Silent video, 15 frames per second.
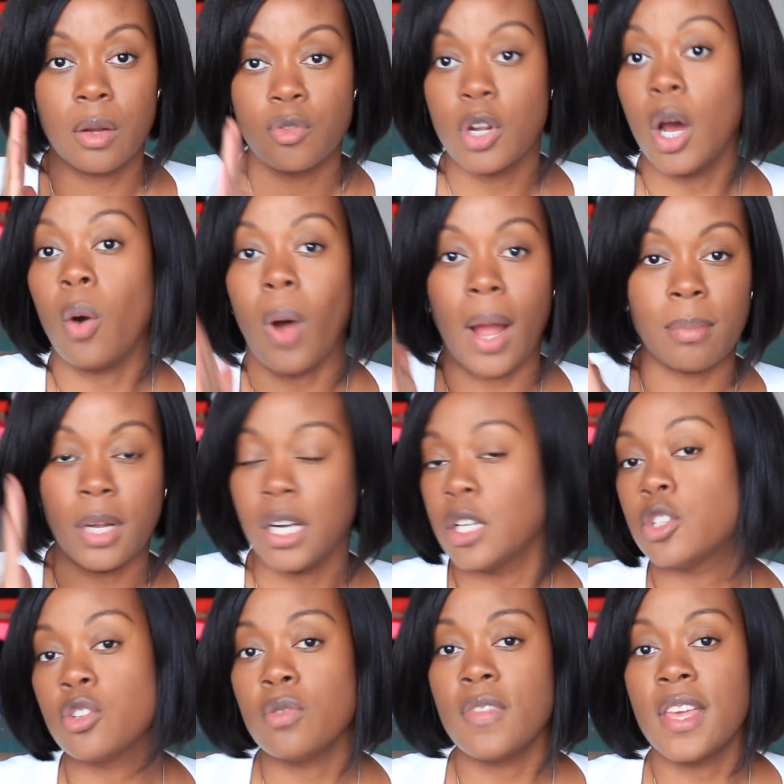no, I'm going
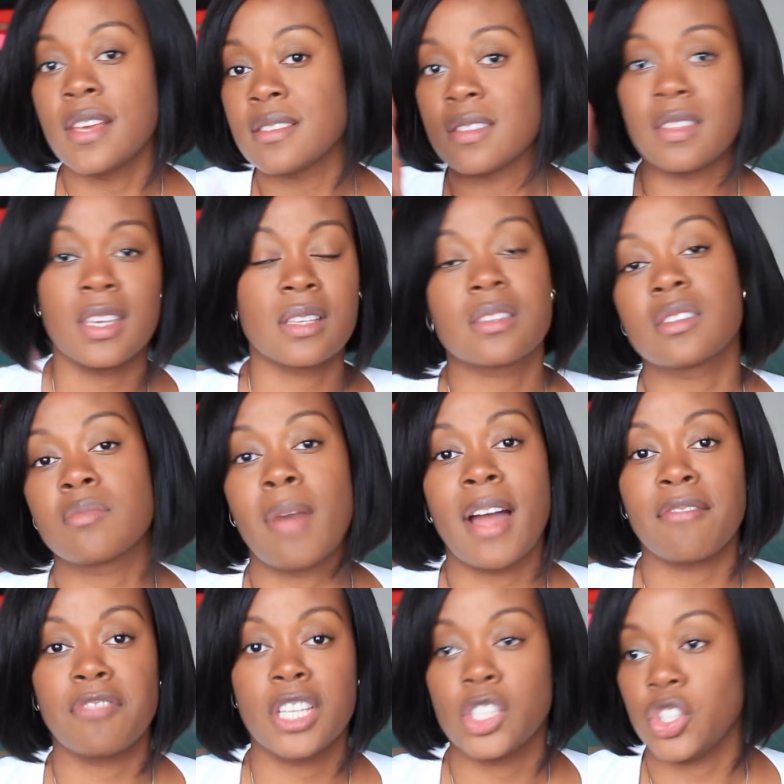to do this. This is
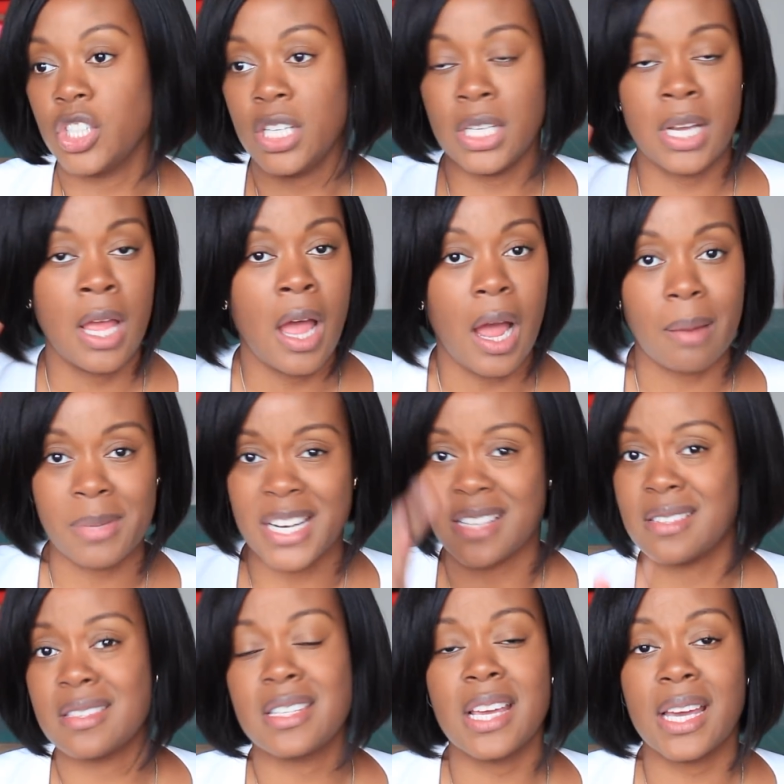my vision. I'm going to
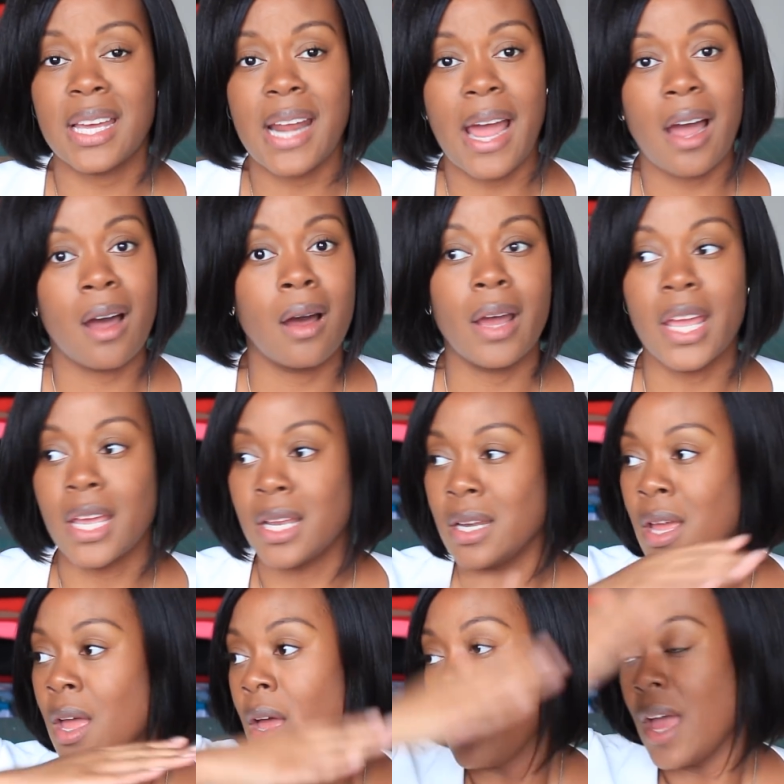stick it out
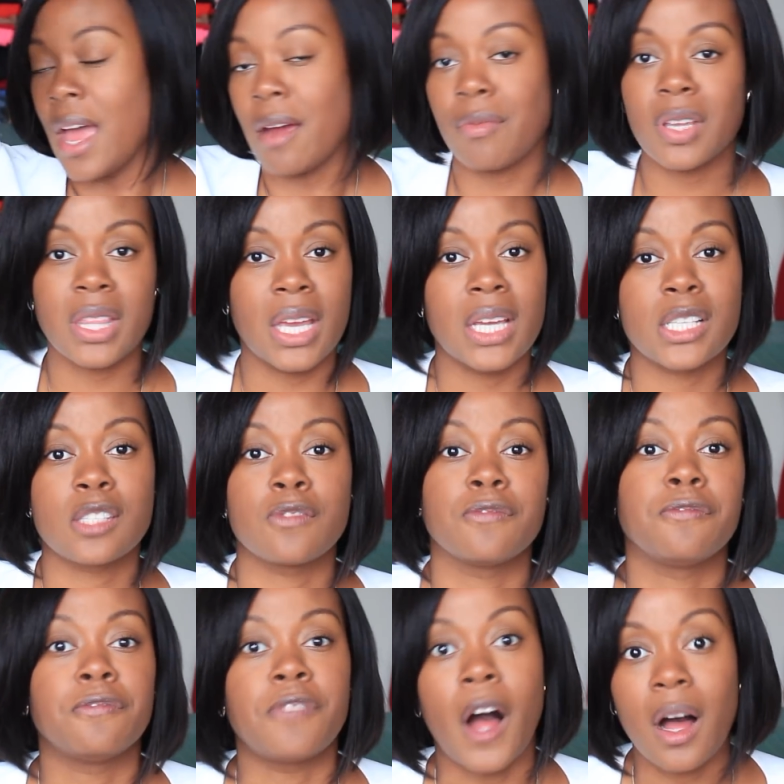and everything is
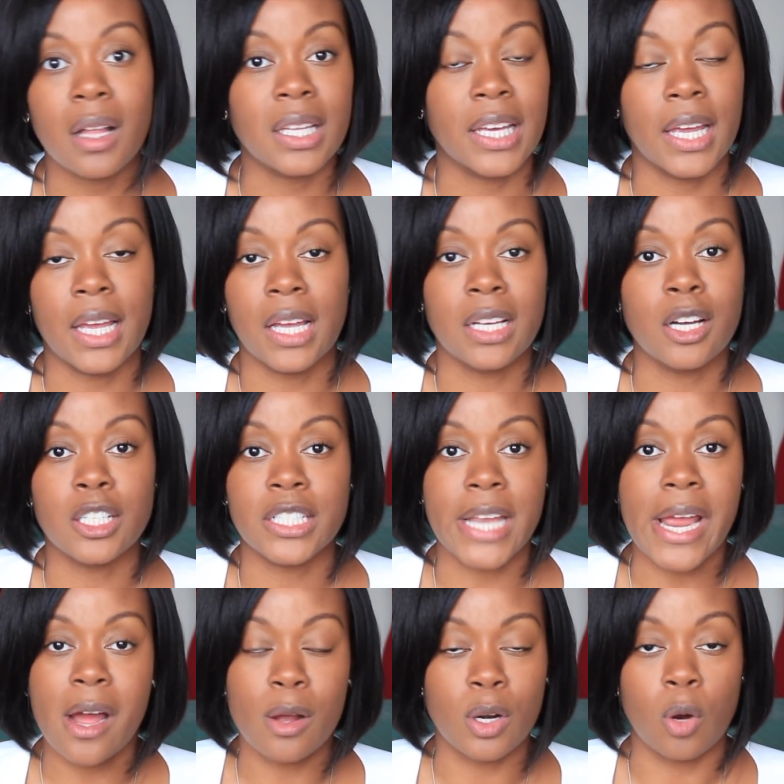falling
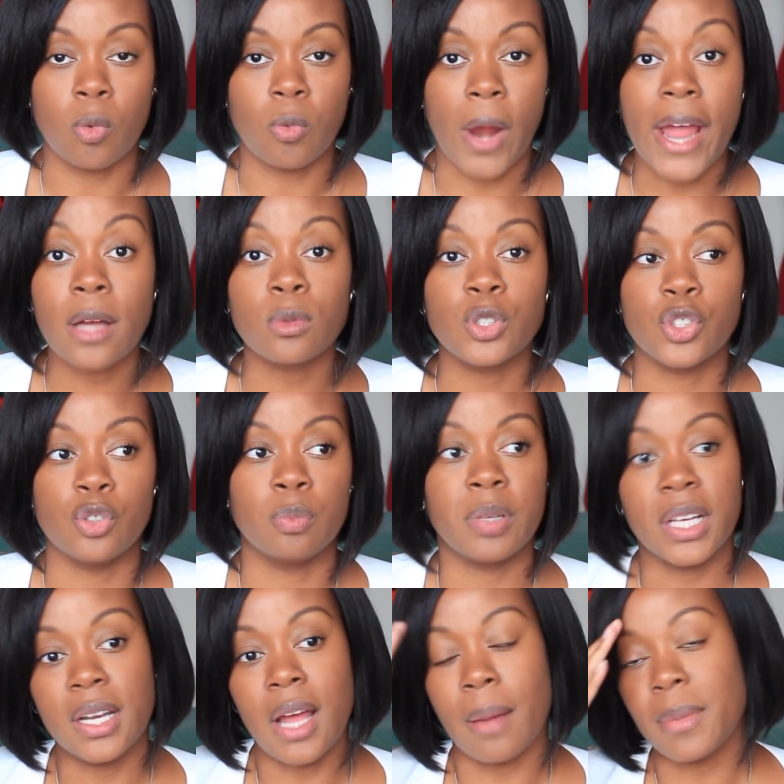down around you.
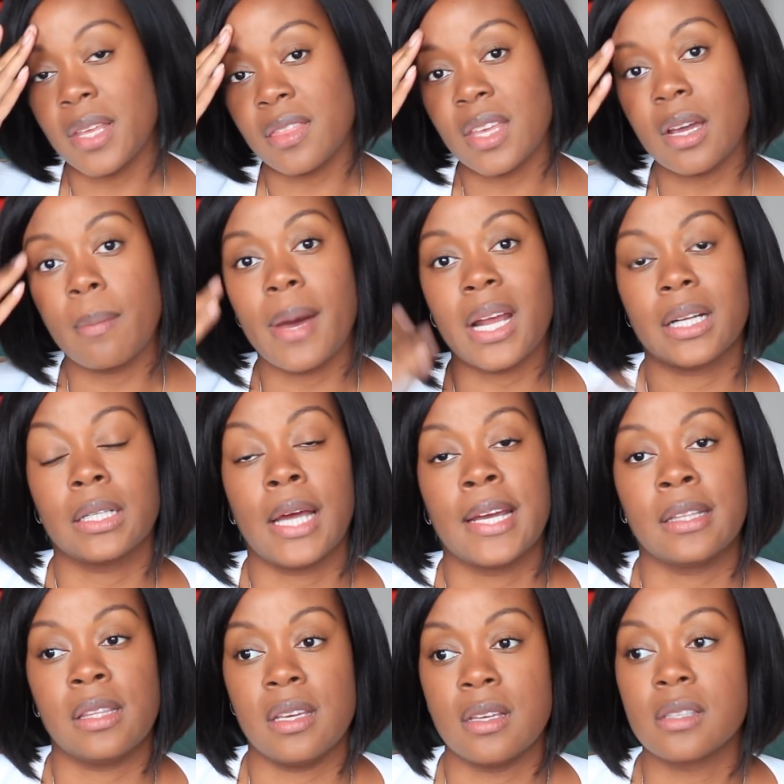But I mean, think about it
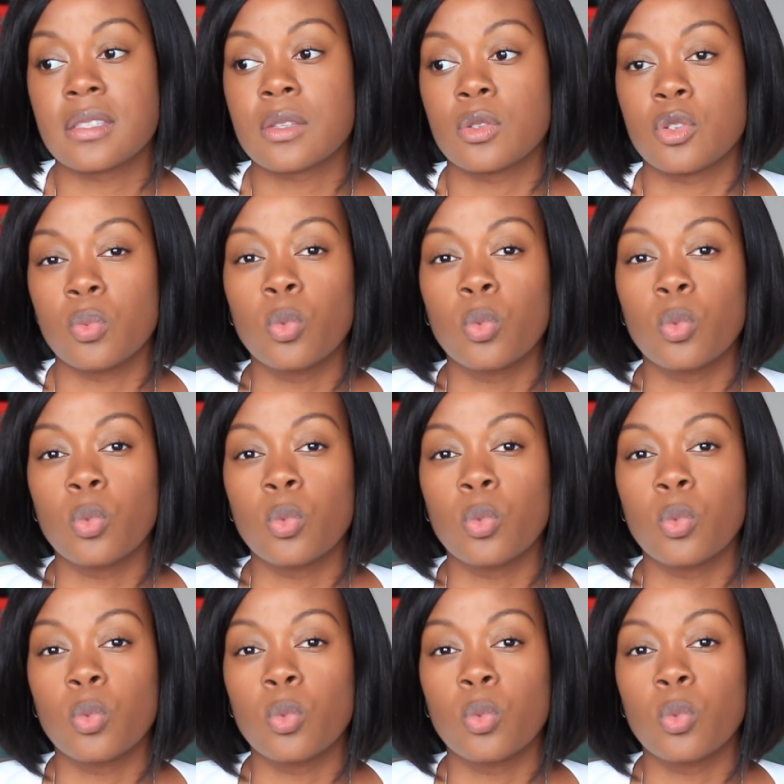like this.